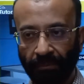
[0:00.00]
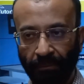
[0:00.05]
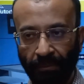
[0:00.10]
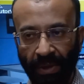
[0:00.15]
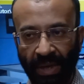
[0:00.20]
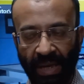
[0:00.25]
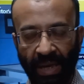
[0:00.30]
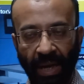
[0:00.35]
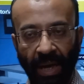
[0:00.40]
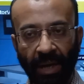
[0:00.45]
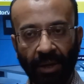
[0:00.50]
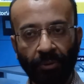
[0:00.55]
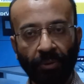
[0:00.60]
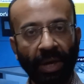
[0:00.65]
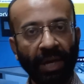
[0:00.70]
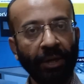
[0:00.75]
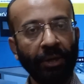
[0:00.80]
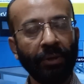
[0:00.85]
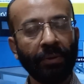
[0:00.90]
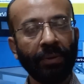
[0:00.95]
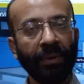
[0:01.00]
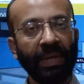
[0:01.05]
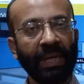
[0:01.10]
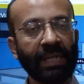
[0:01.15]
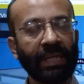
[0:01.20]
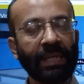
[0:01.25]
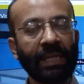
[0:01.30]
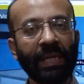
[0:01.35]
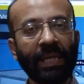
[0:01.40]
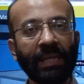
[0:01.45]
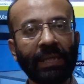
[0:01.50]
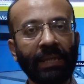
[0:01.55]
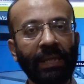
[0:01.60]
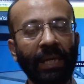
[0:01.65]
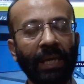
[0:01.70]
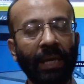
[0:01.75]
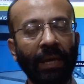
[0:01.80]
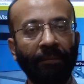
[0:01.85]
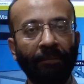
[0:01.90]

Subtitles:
We are going to discuss the